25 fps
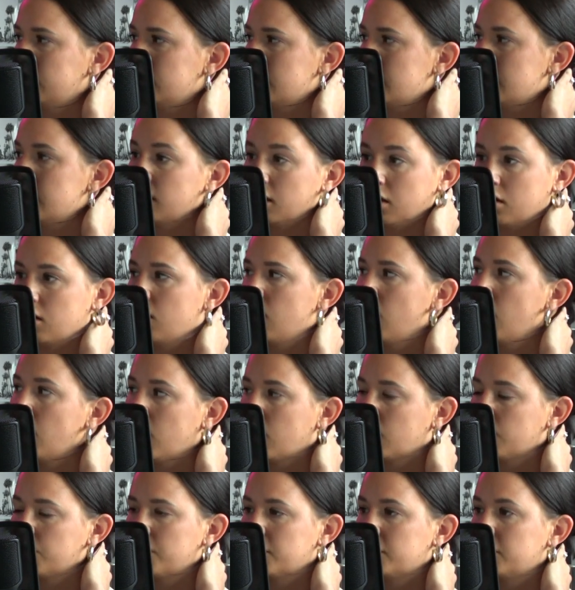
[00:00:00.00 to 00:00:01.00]
in a
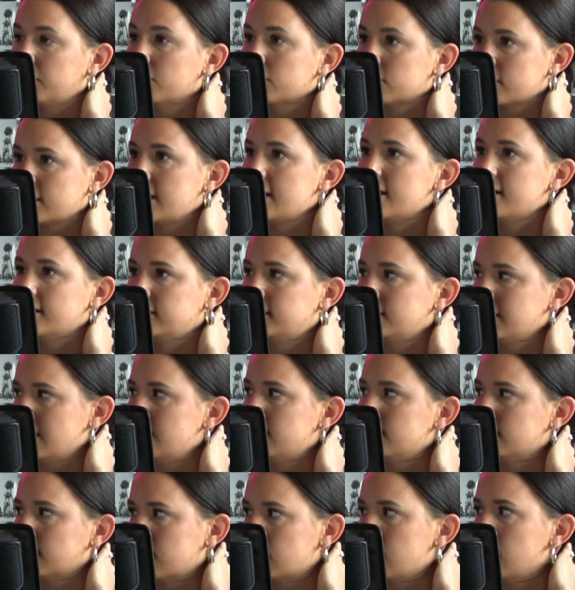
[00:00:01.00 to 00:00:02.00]
car with your kids
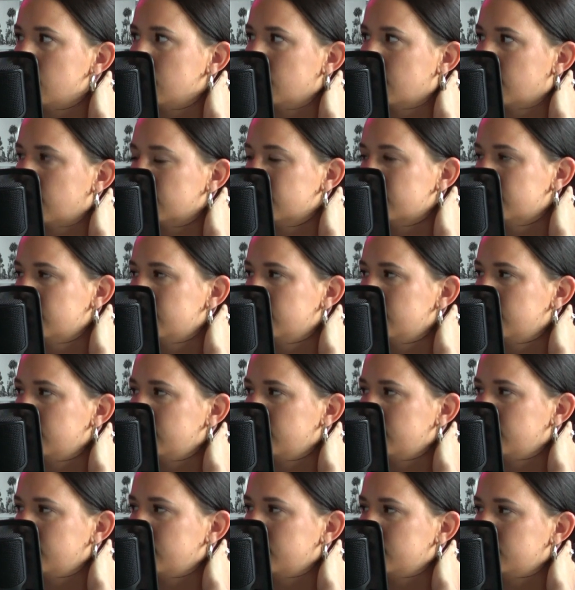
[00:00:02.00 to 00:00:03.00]
in the car.
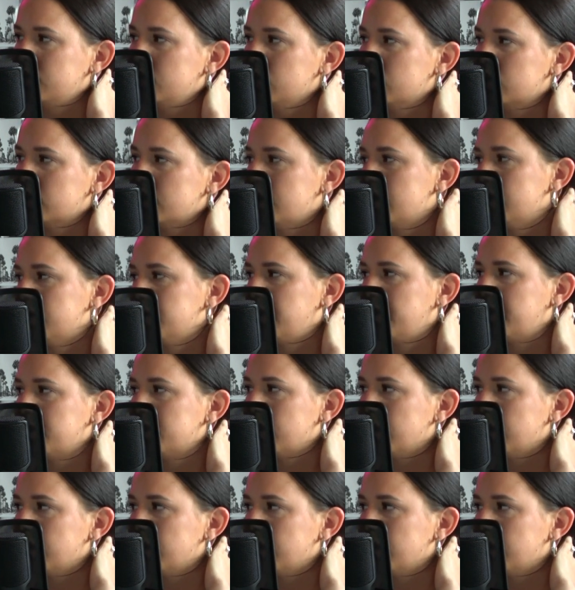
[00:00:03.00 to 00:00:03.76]
Mm-hmm. You thinking, like,